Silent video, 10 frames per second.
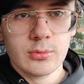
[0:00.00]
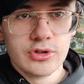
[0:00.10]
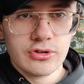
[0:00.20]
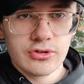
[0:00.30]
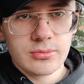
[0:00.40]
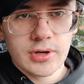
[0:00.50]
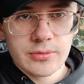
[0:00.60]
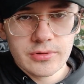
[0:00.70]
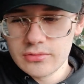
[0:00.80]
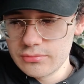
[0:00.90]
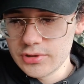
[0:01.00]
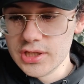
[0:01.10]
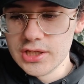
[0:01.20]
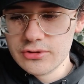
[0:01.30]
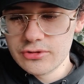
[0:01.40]
which is, in my opinion,
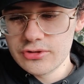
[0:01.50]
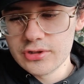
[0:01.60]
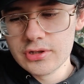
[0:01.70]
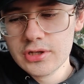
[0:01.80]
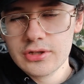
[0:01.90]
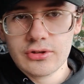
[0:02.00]
really interesting,